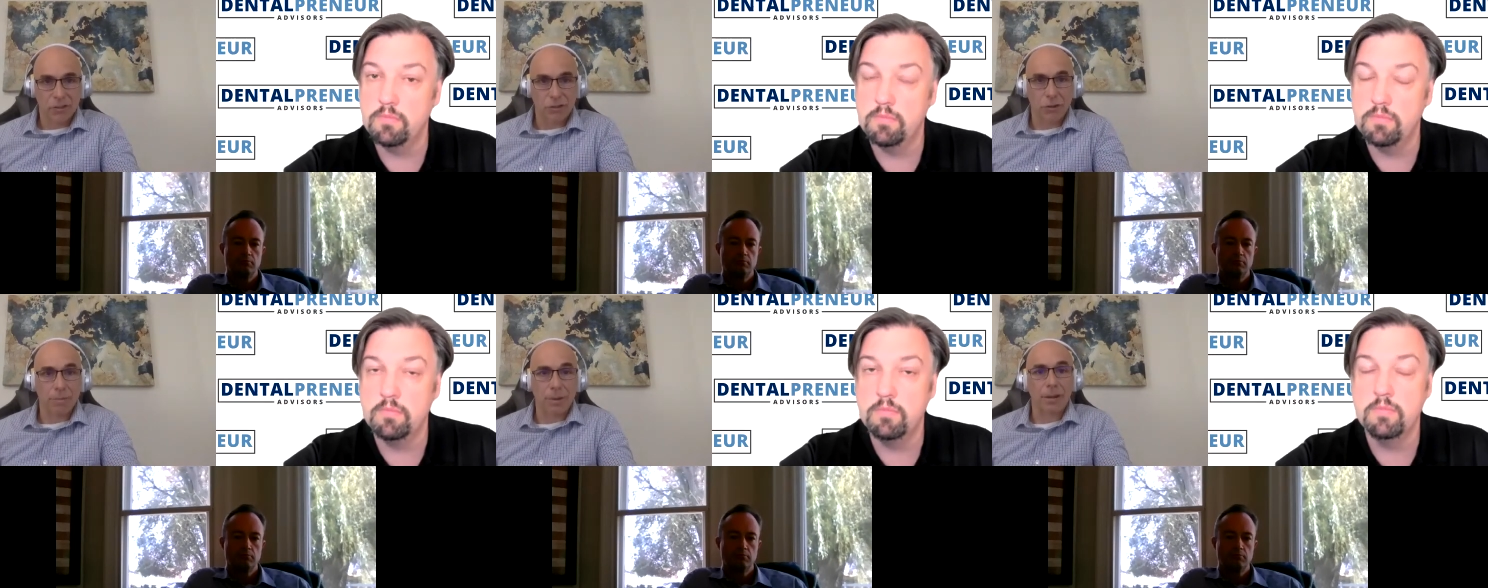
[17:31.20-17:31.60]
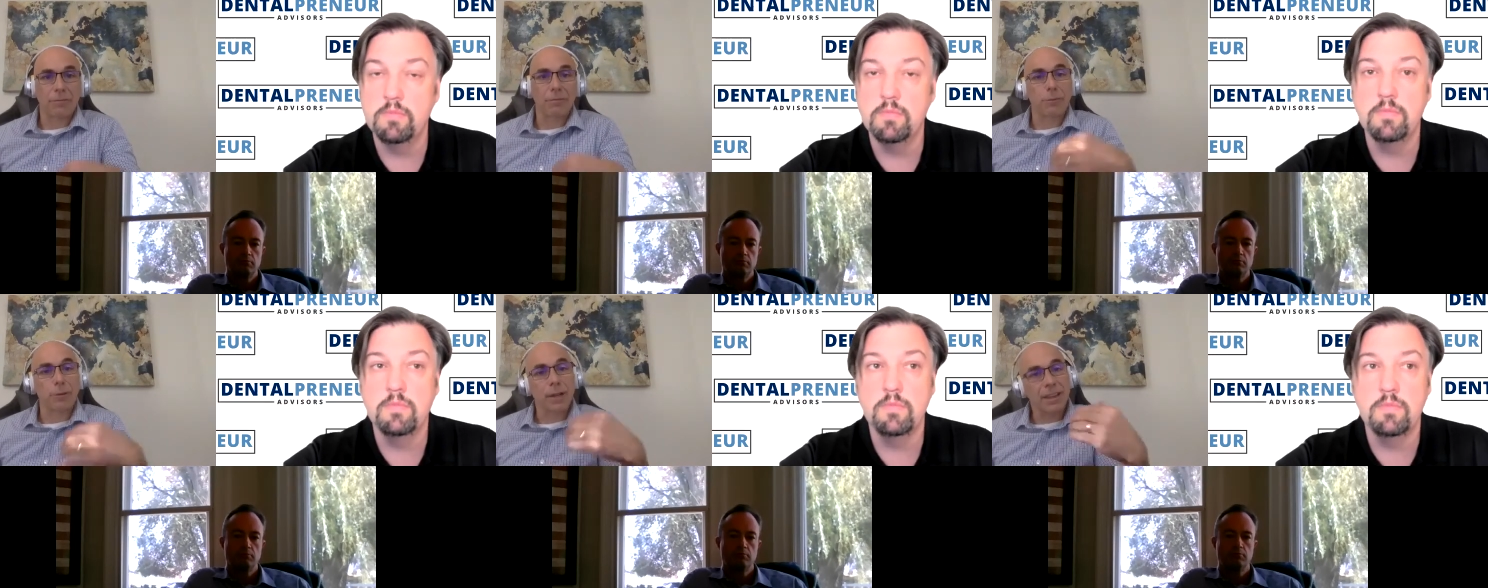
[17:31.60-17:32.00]
Speaker 1: So about a
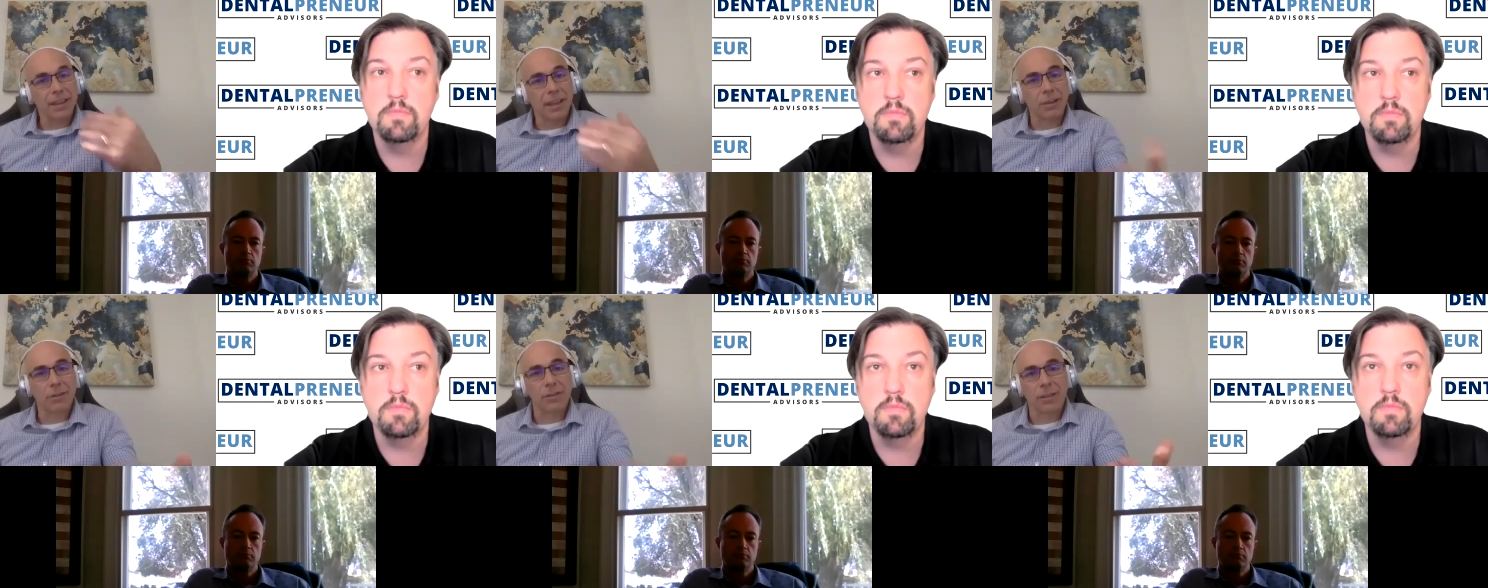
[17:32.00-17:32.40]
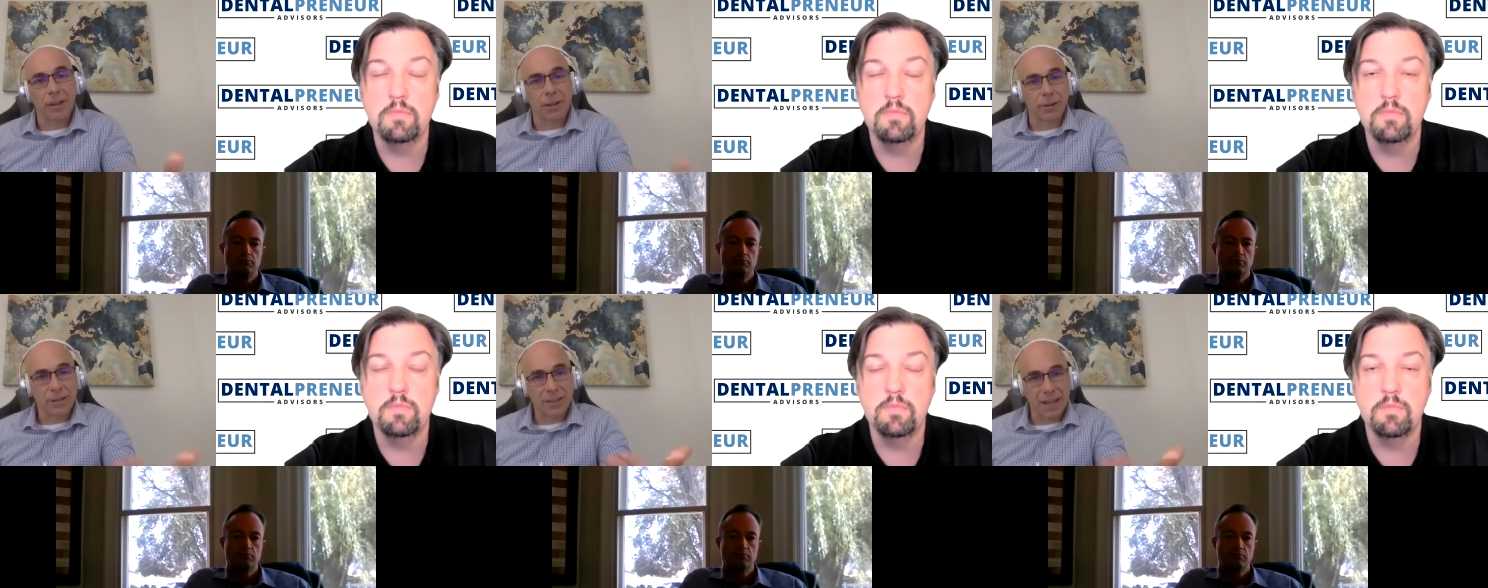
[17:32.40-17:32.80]
forty thousand
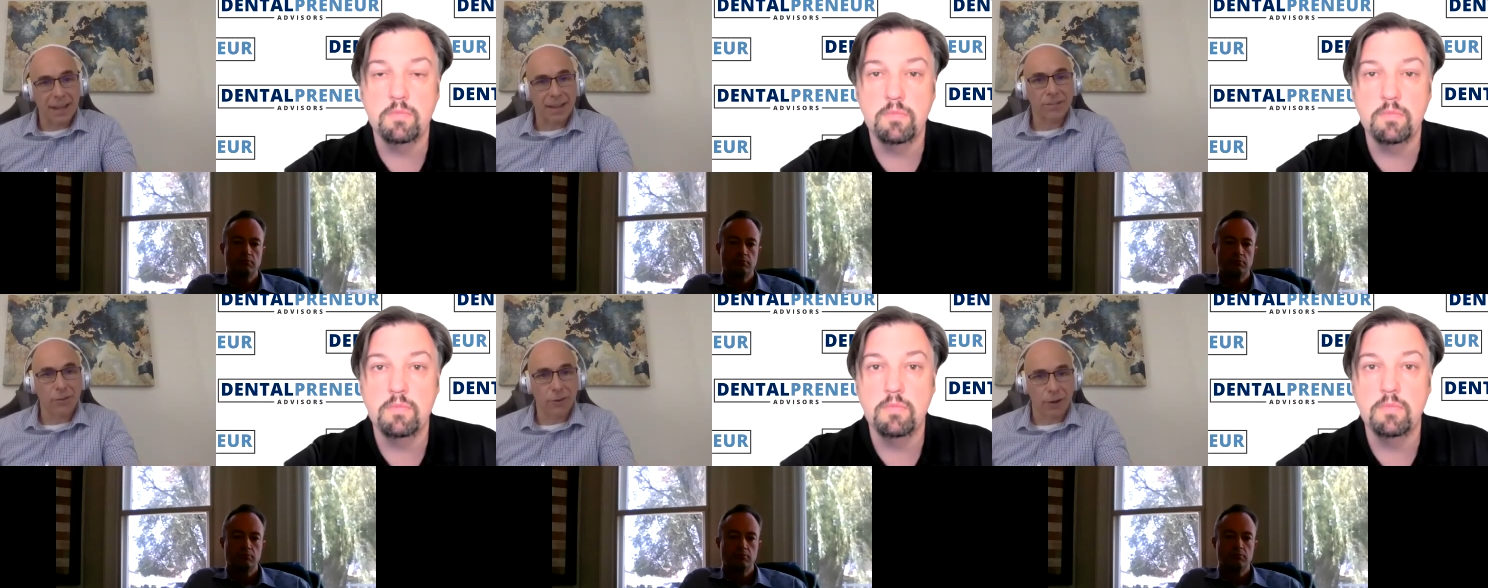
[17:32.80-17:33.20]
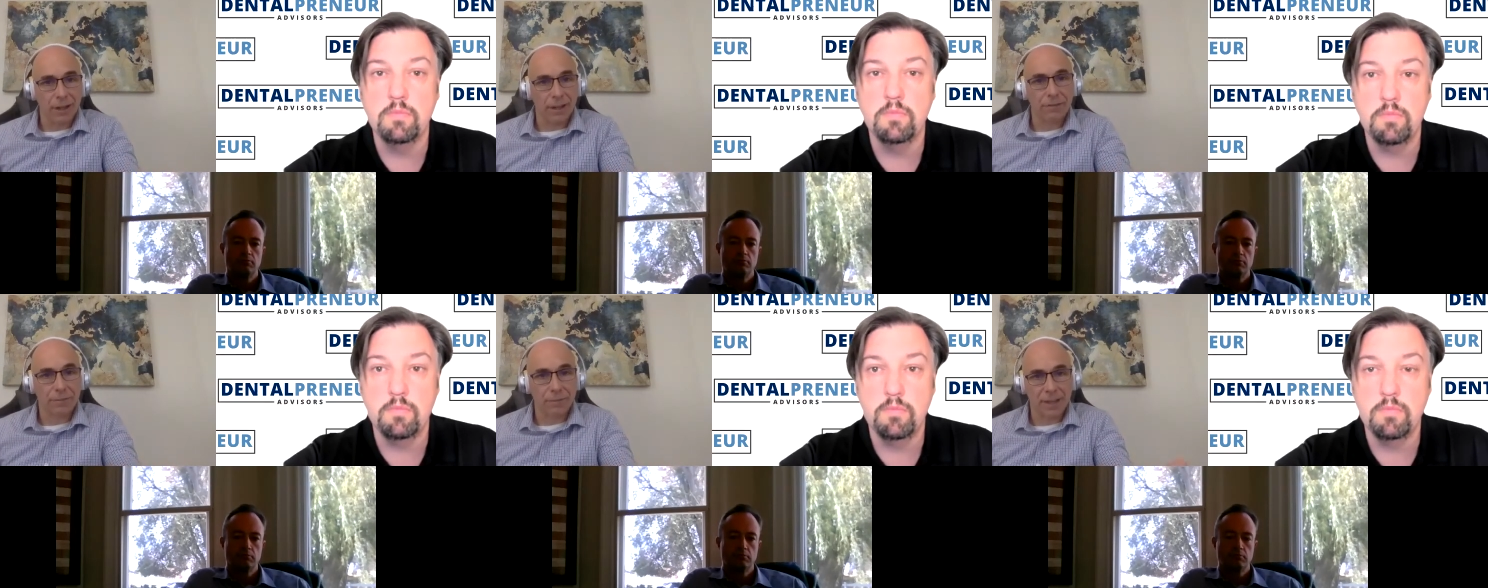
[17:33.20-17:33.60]
dollar tax
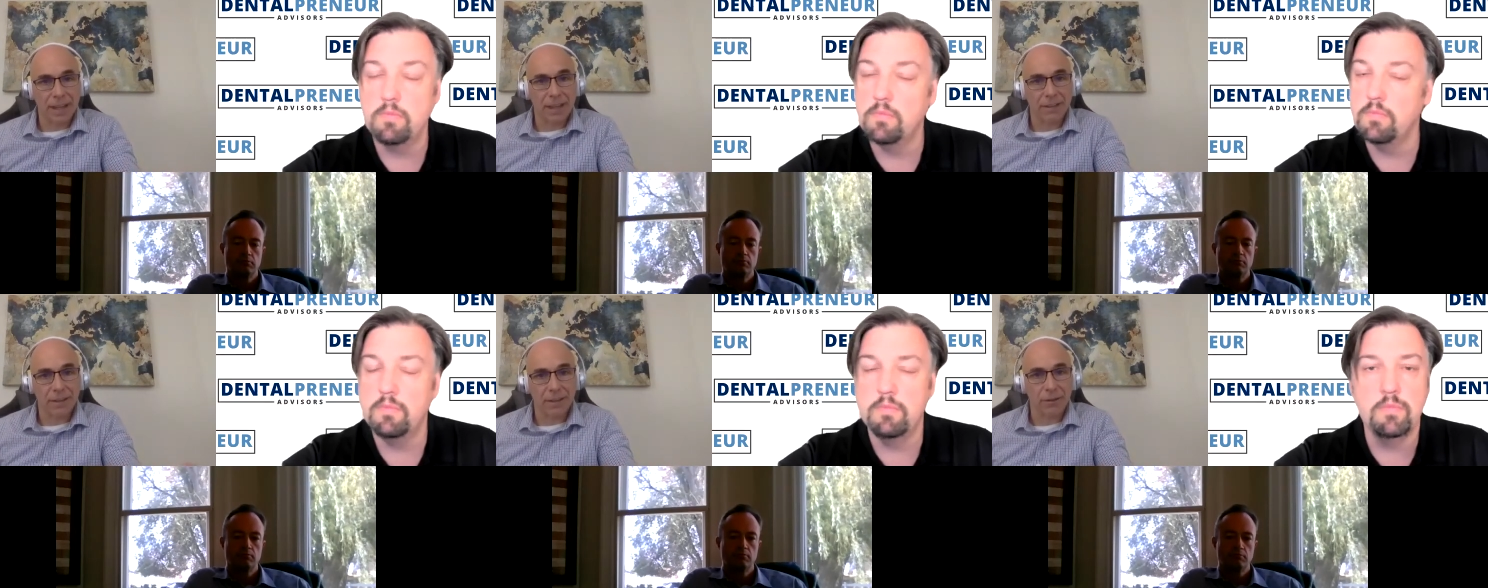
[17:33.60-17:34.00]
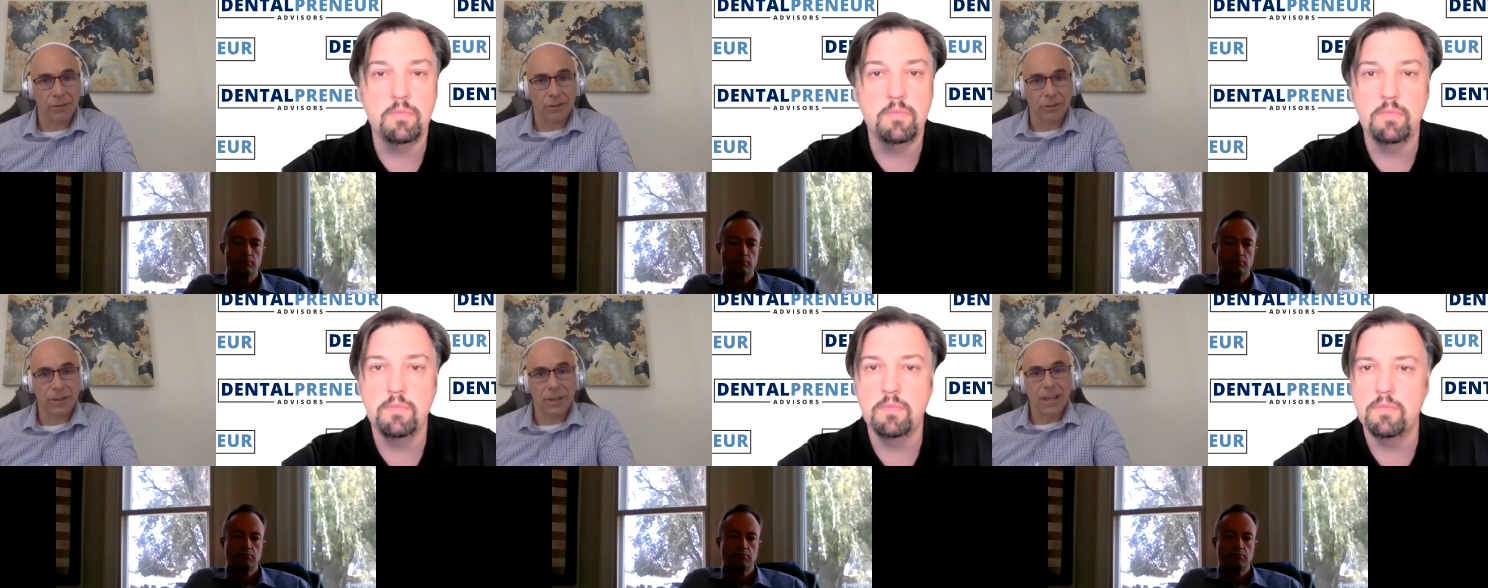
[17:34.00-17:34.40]
credit for that
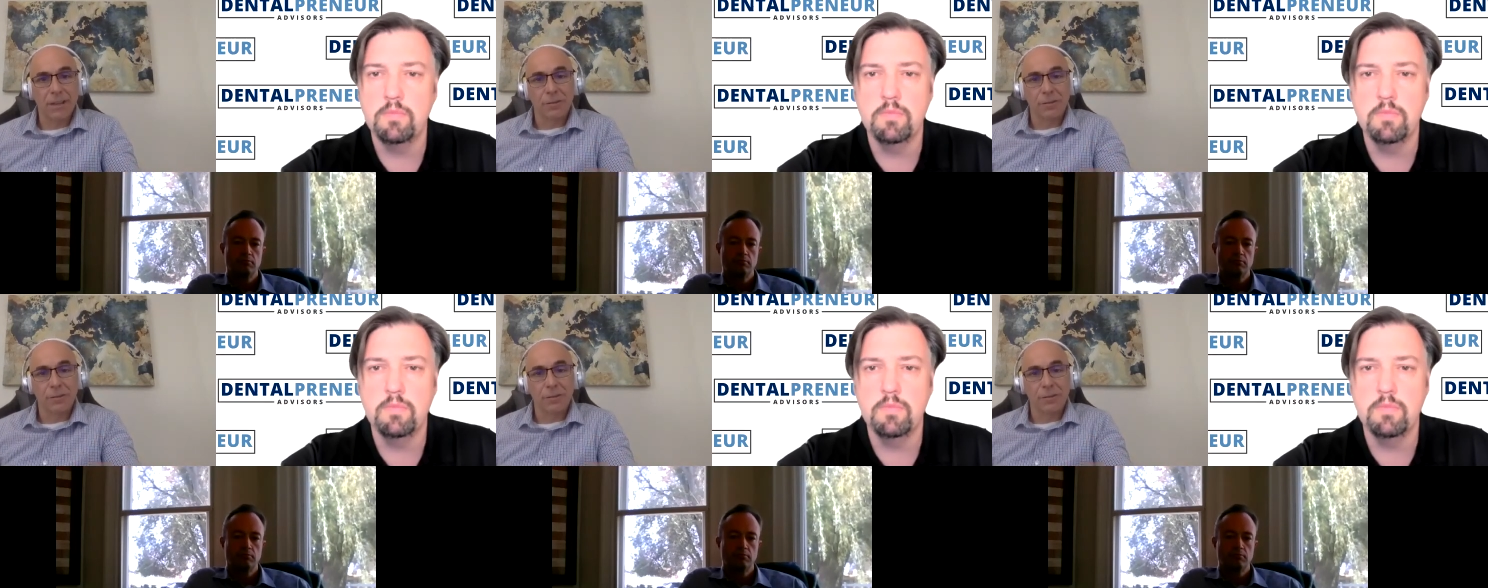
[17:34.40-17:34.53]
doctor,